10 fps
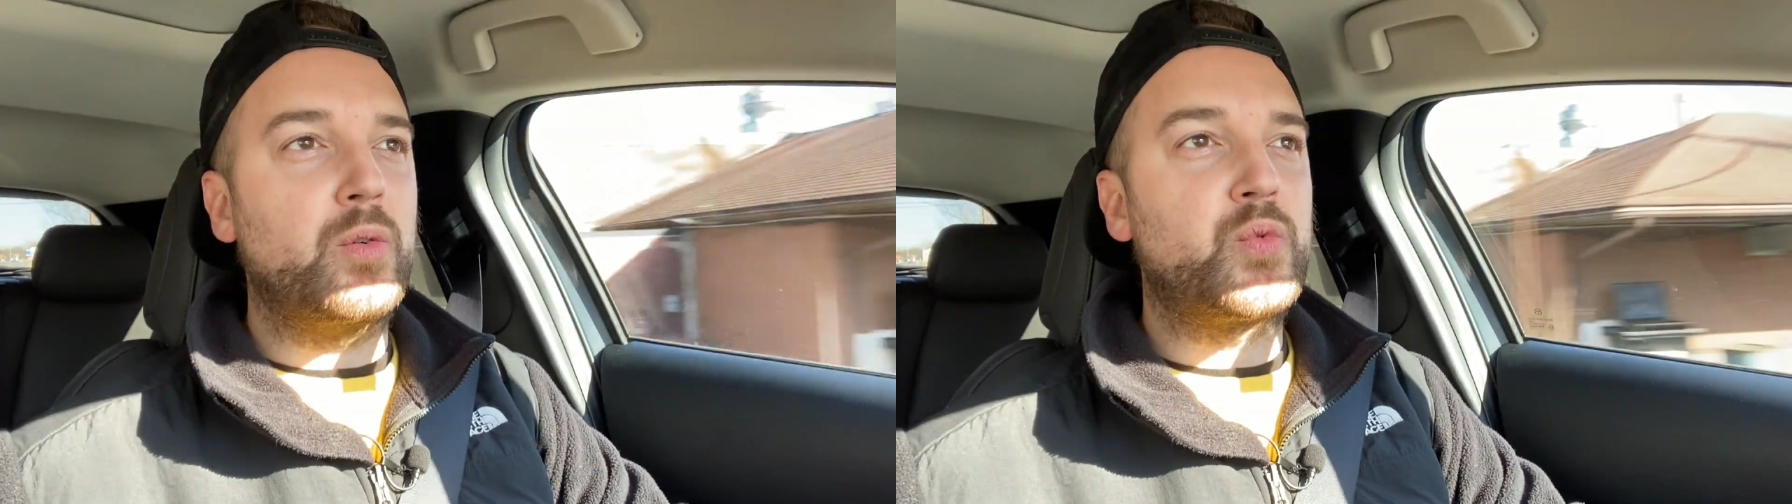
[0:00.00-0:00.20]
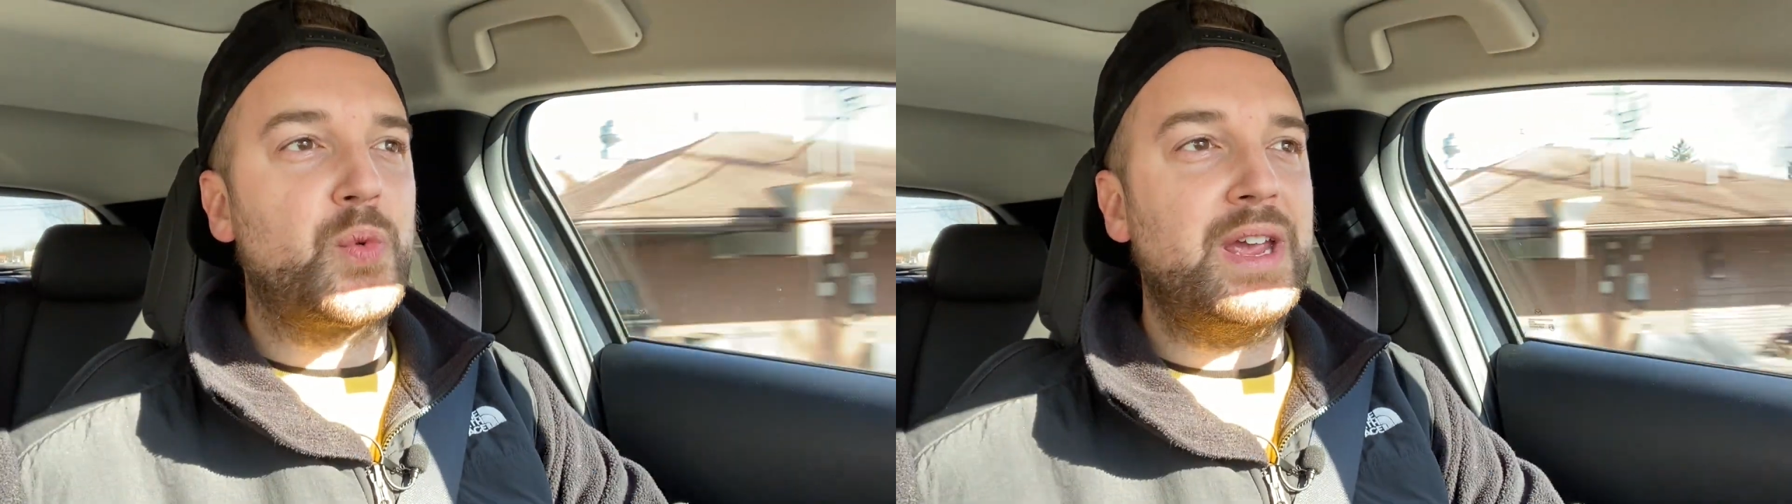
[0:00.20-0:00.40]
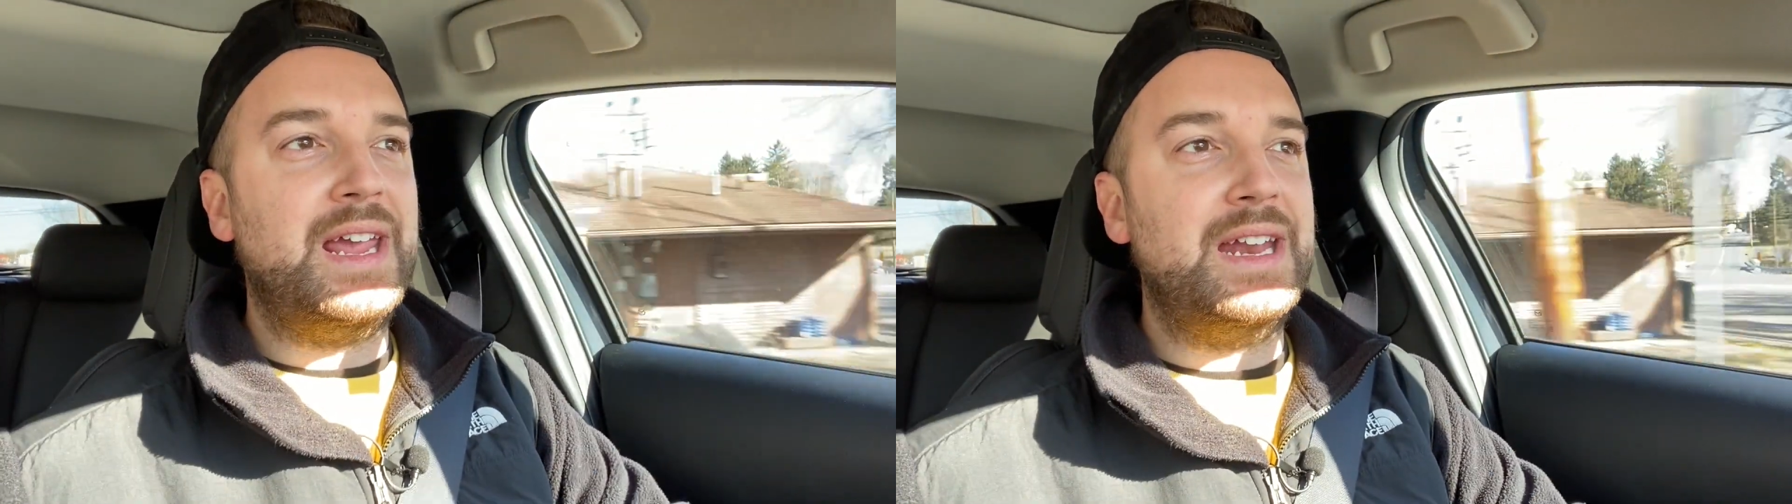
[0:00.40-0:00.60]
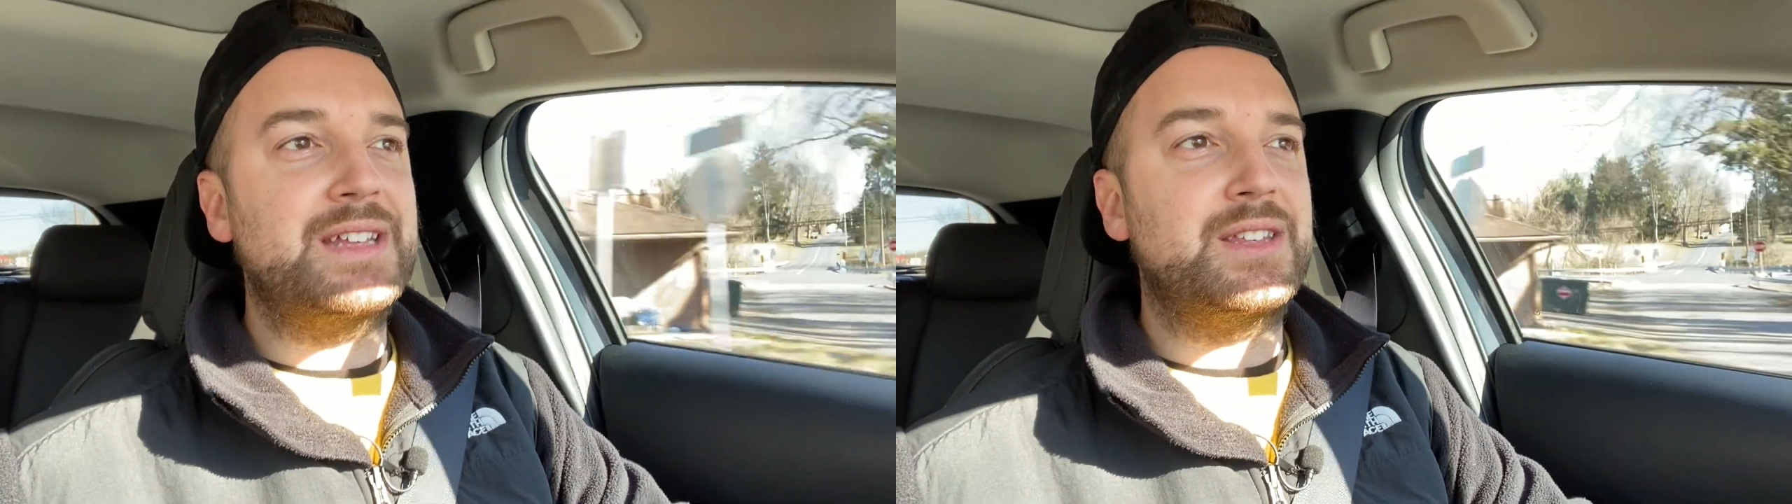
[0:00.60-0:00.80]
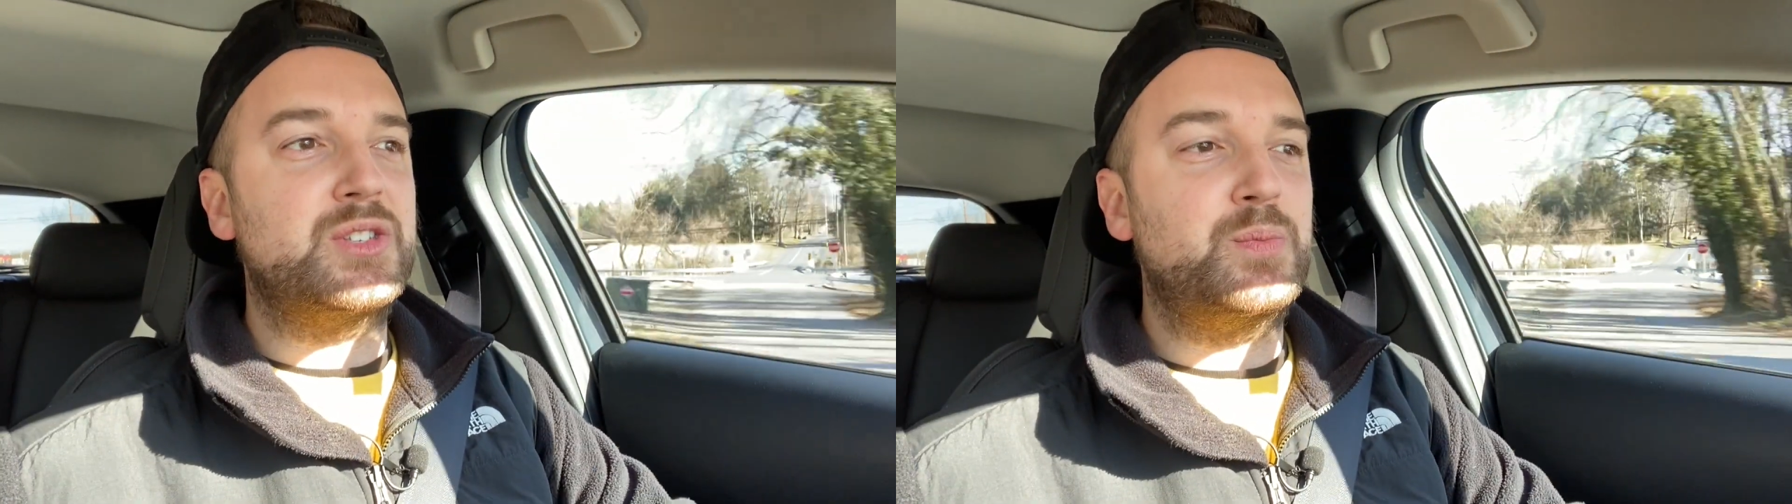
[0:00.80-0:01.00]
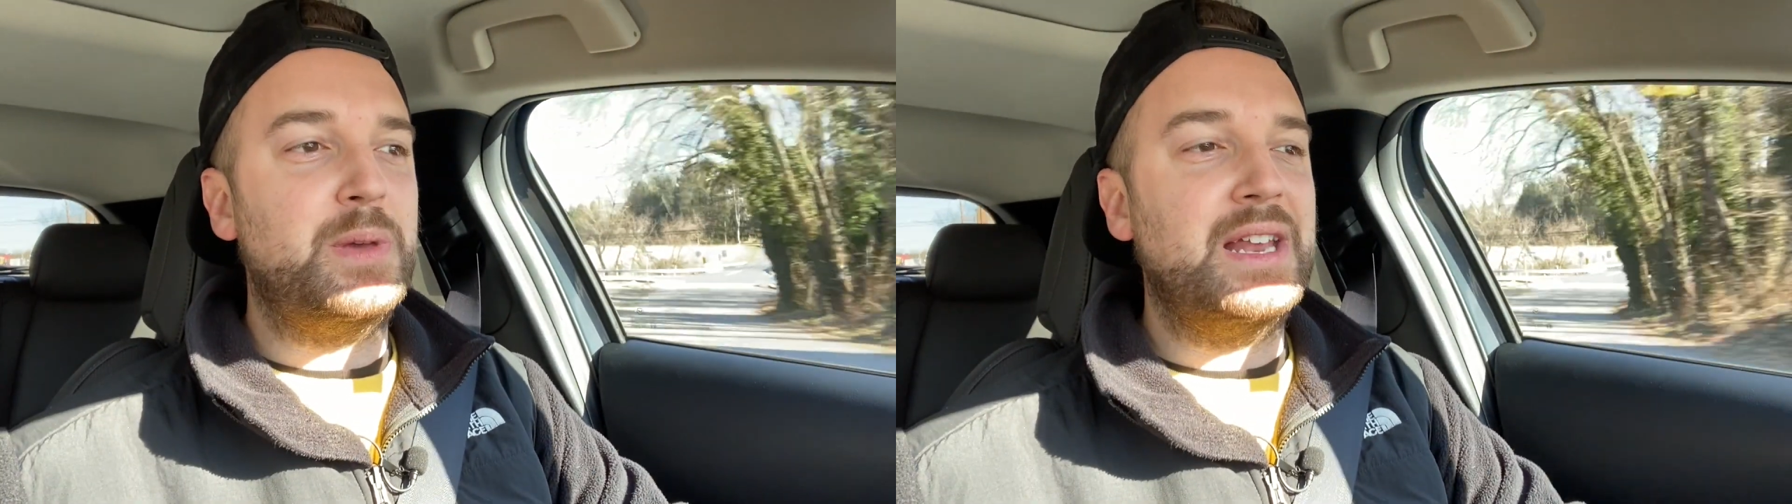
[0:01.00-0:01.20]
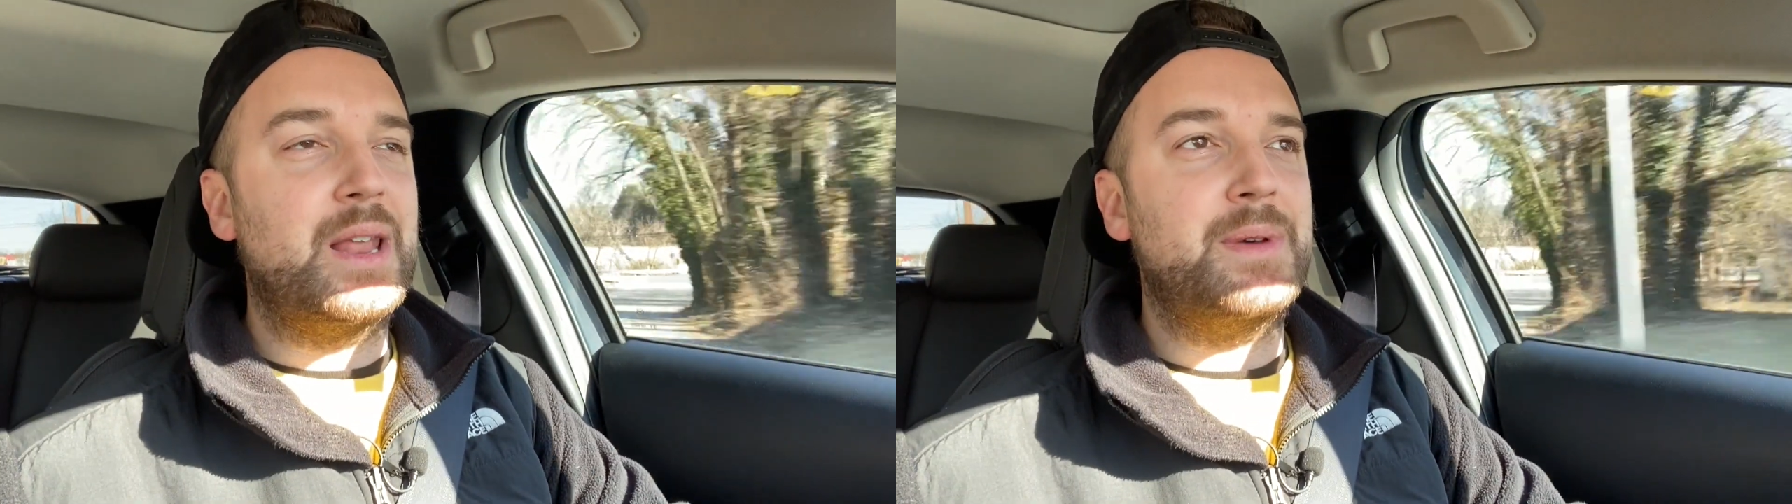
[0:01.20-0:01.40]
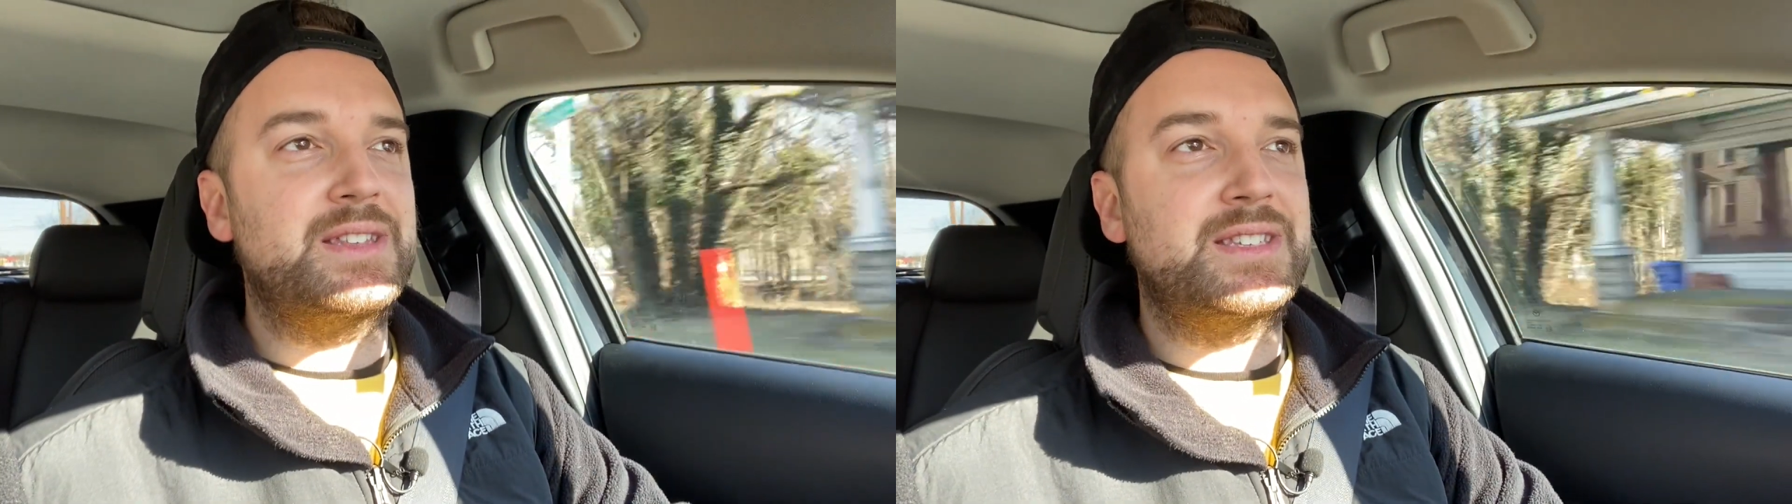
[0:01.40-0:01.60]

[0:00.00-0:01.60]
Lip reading: read the speed limit